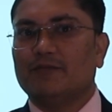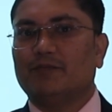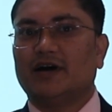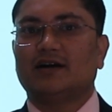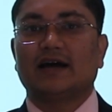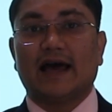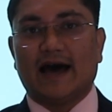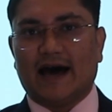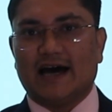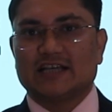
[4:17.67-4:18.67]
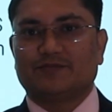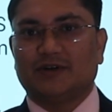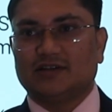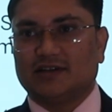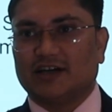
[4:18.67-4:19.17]
But as
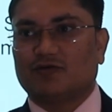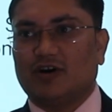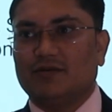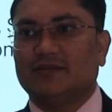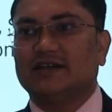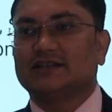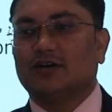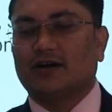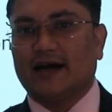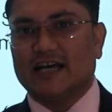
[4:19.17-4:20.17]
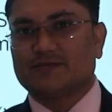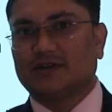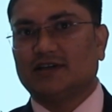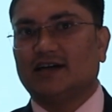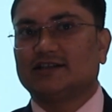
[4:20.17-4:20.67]
per the requirements or as
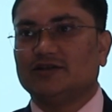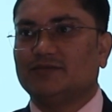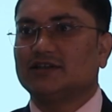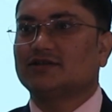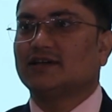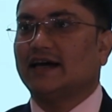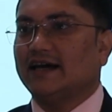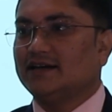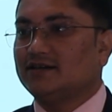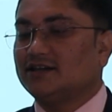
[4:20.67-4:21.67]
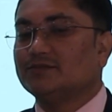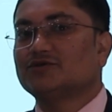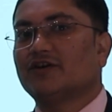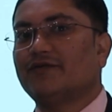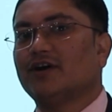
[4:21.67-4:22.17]
per the achievements in
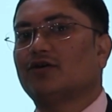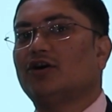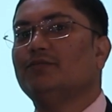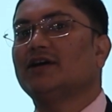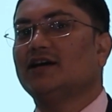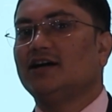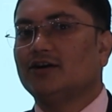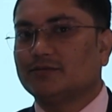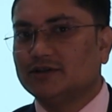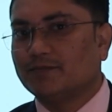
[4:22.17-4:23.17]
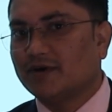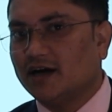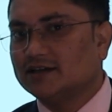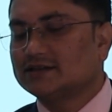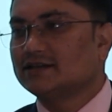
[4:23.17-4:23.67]
terms of economic yield of the
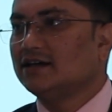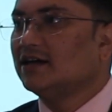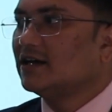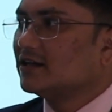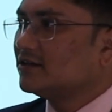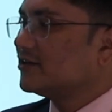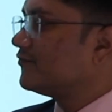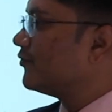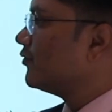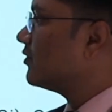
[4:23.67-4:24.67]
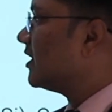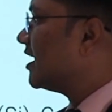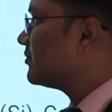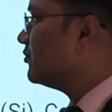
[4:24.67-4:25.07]
plants, the 4 are